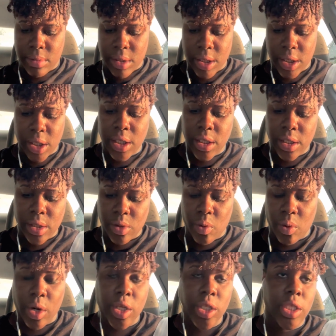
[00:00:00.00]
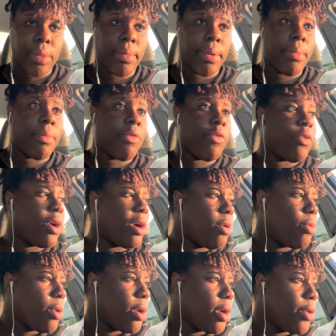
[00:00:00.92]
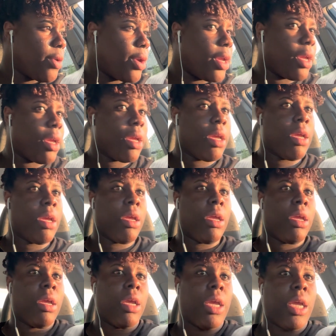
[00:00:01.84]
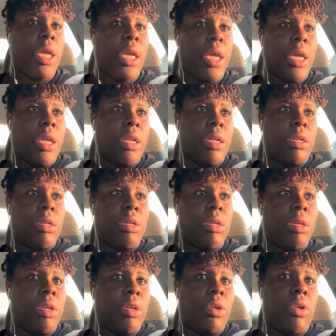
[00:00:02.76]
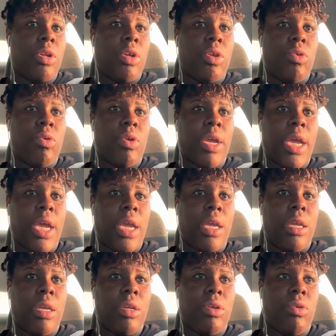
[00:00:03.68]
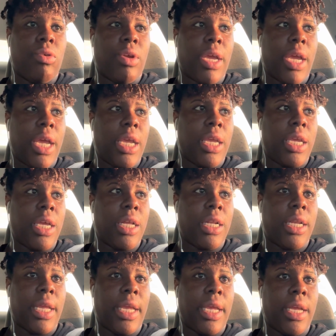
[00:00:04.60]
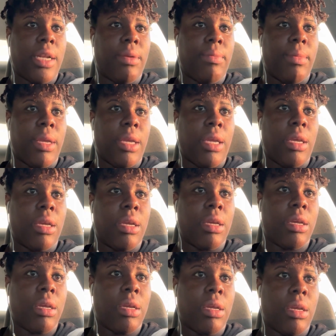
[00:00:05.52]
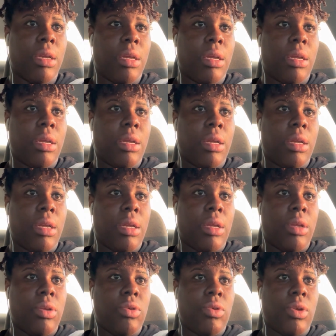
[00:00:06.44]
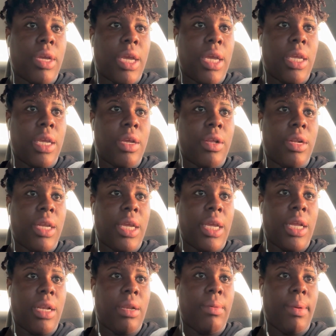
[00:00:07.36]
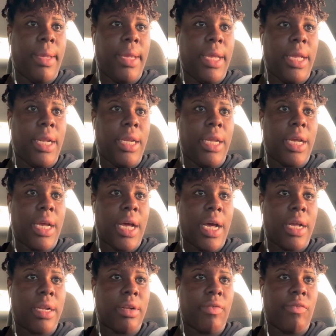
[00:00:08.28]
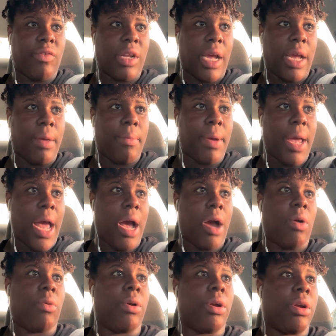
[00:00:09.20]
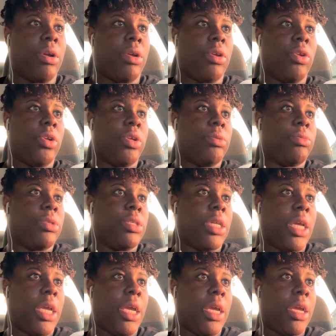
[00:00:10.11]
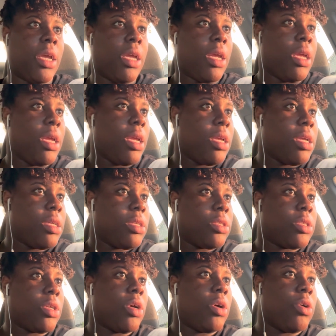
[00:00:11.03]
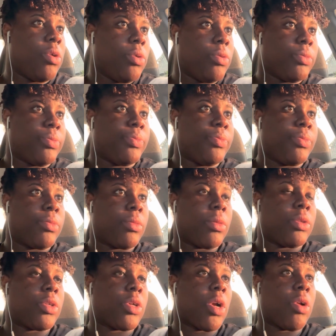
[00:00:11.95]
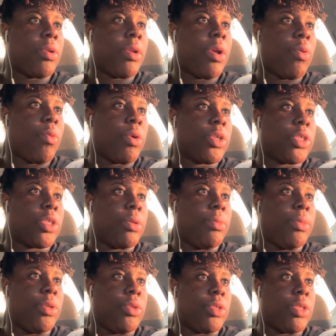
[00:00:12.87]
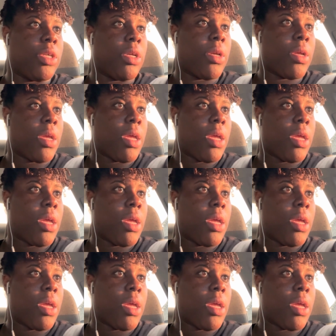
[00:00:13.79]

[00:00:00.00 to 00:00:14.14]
Just worshiping before I worry. And you know, you can't give the enemy any kind of like power, you know what I'm saying? So turn that worship music.